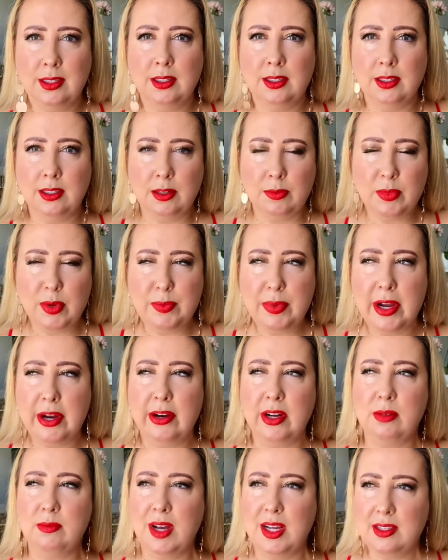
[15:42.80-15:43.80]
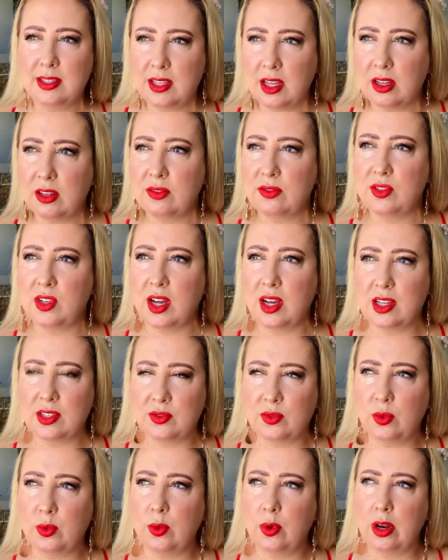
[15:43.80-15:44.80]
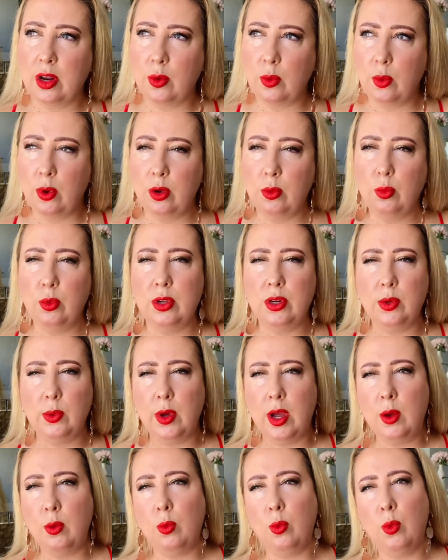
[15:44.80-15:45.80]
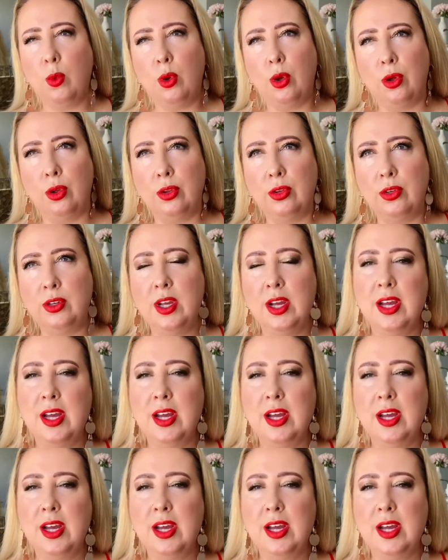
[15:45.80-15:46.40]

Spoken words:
preparing myself to ask for what I want. What do I want?